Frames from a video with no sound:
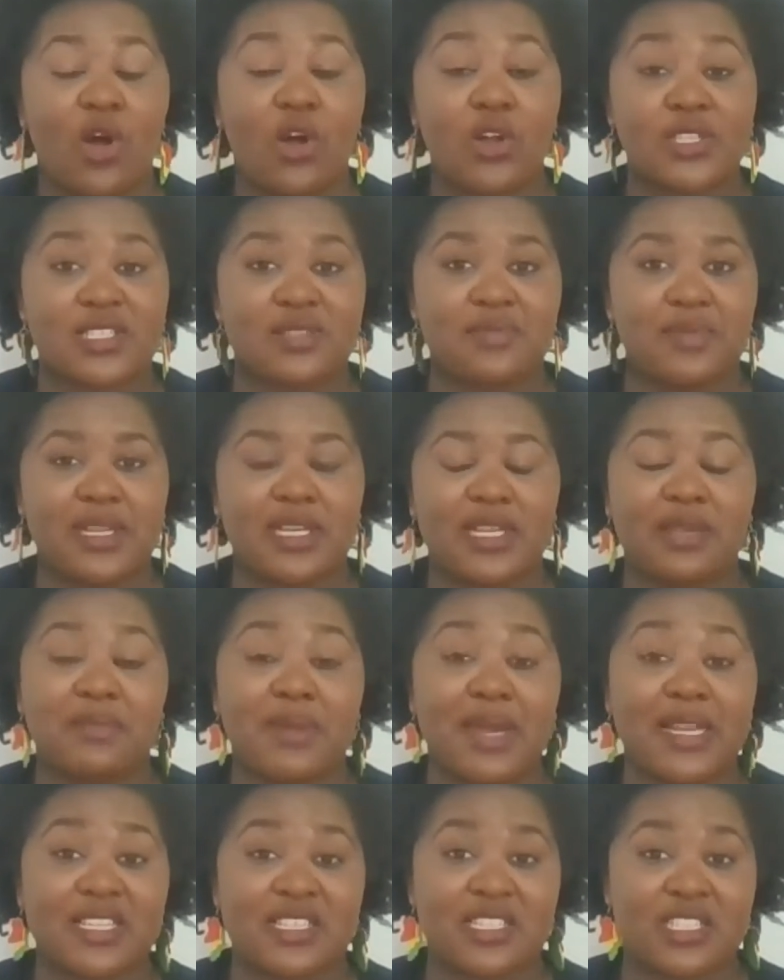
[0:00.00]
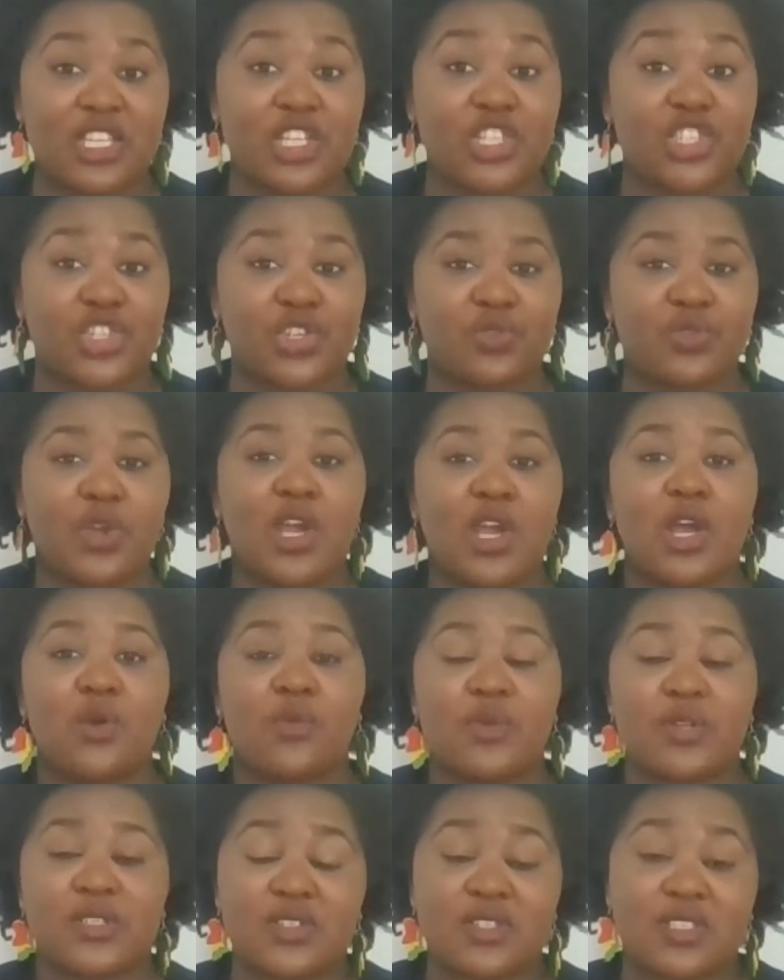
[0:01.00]
Ultimately, my decision
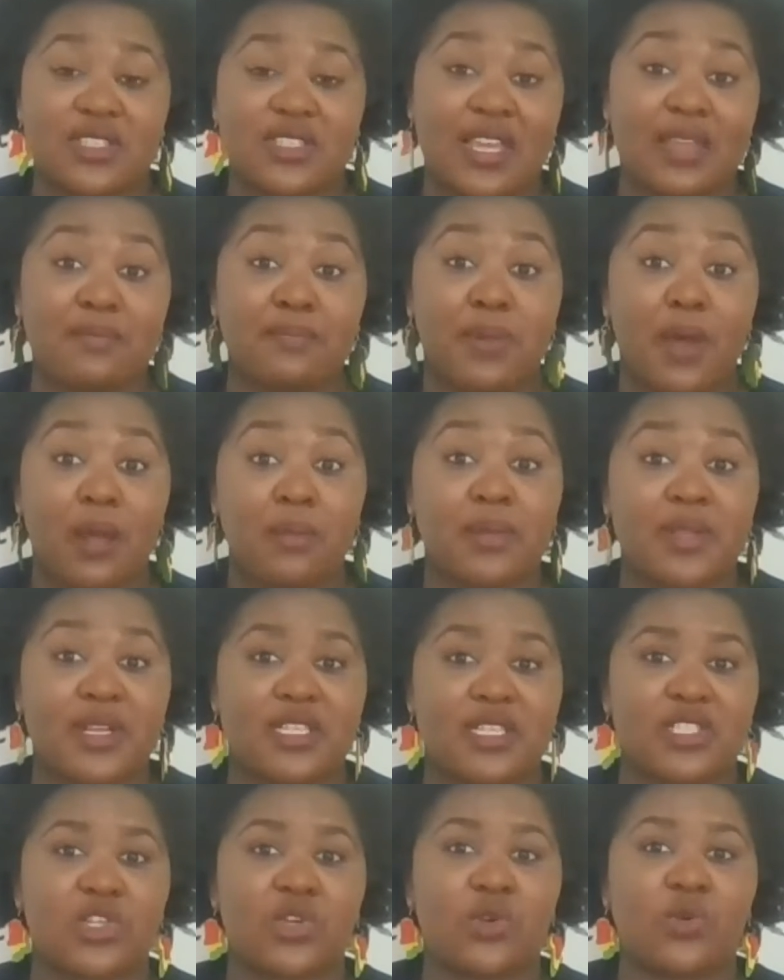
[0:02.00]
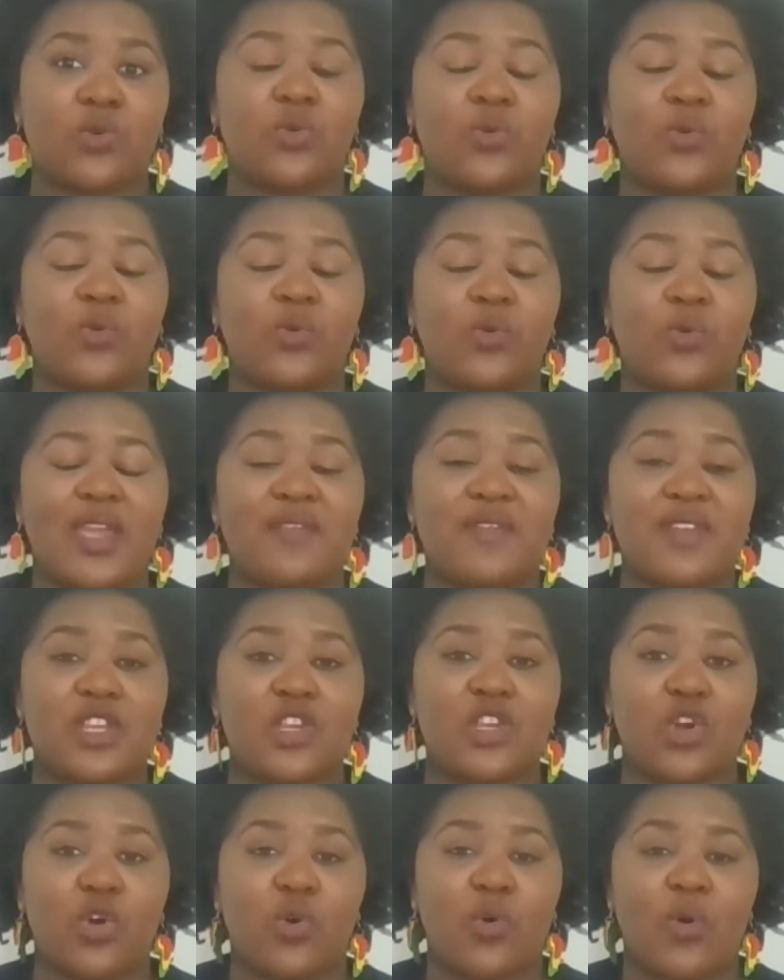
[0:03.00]
was to stay in public school,
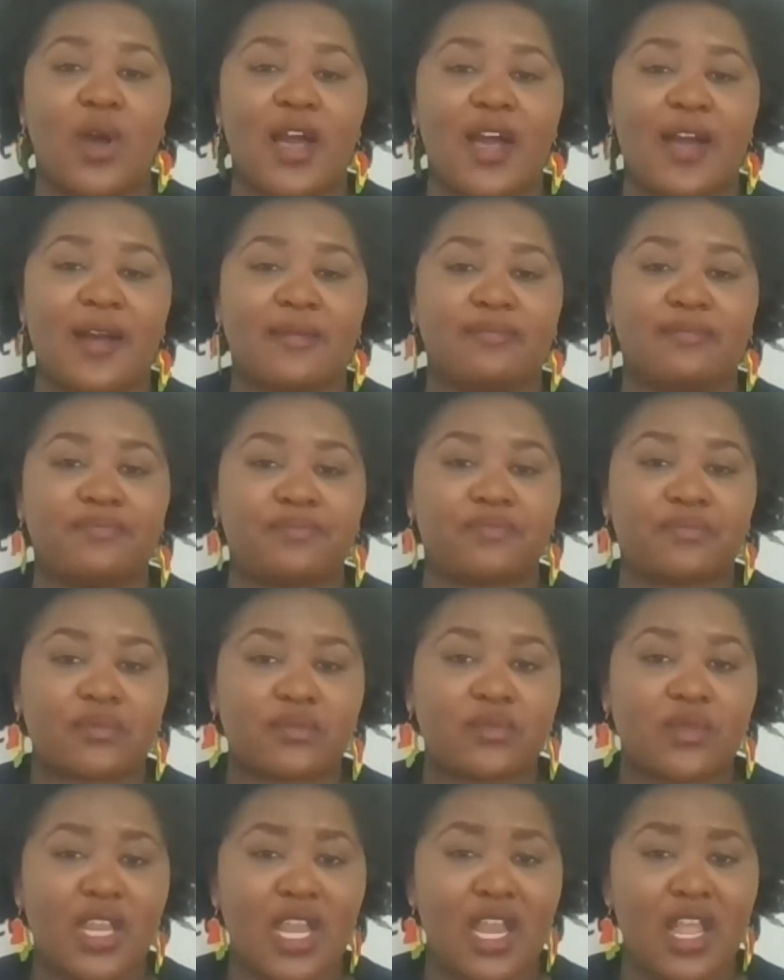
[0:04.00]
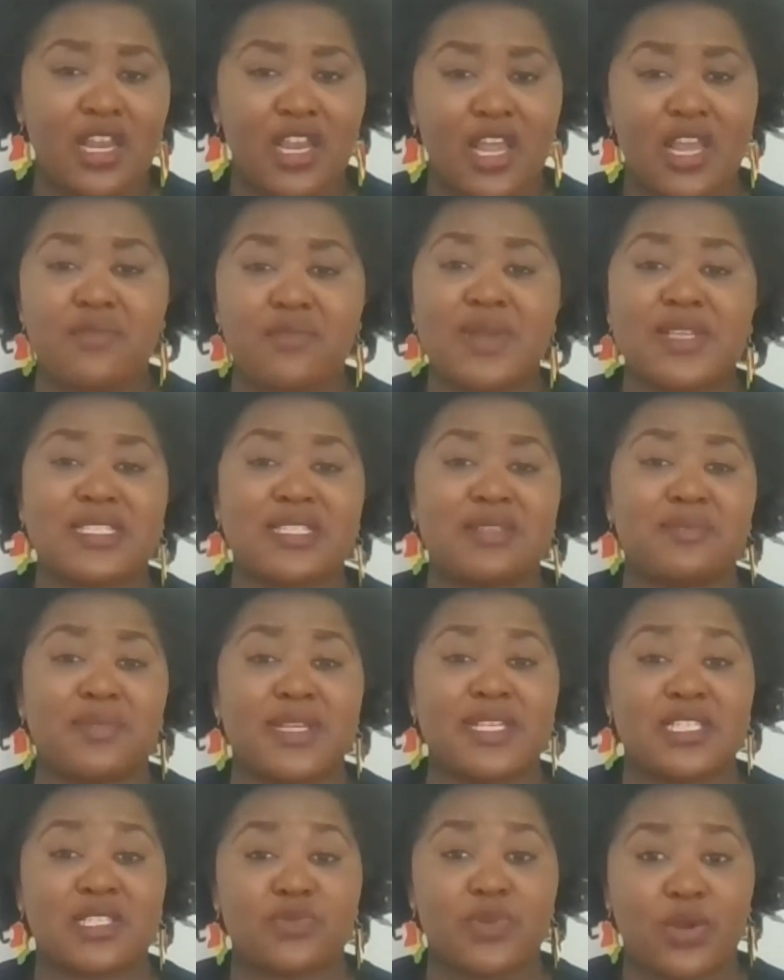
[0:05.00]
even though a lot of my
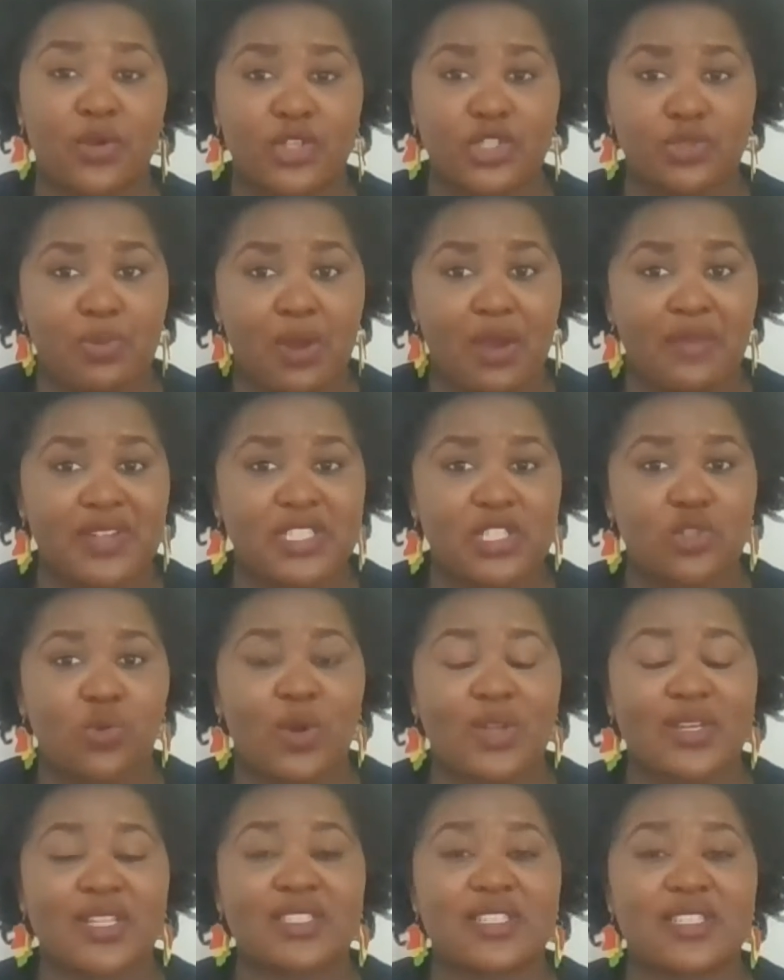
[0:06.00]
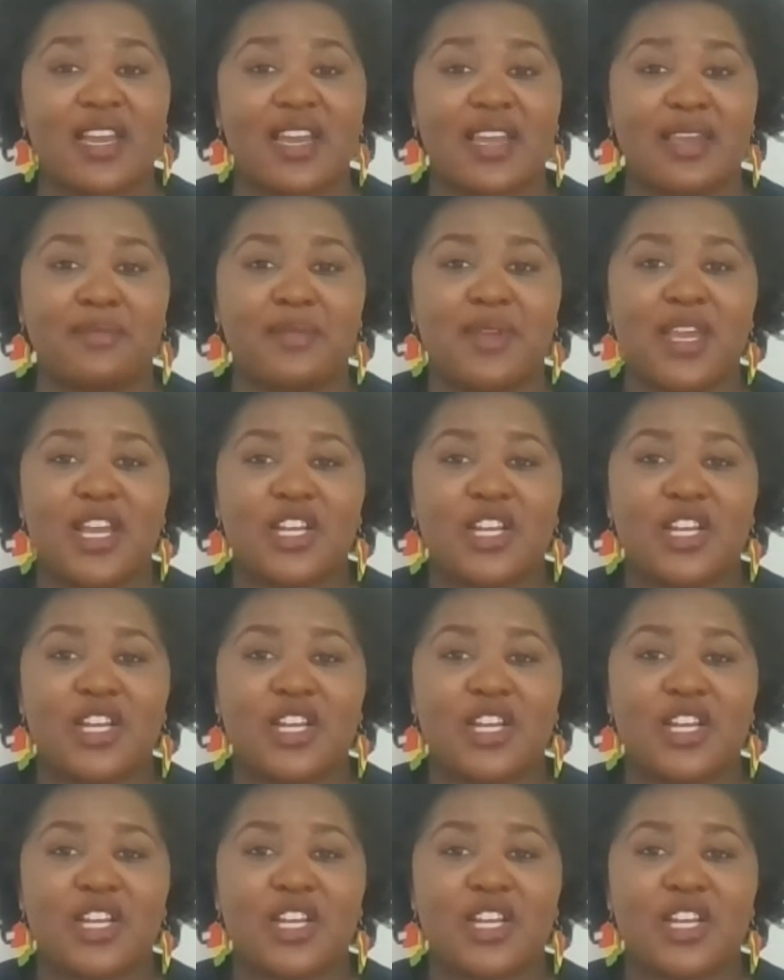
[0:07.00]
siblings were going to private school at the time.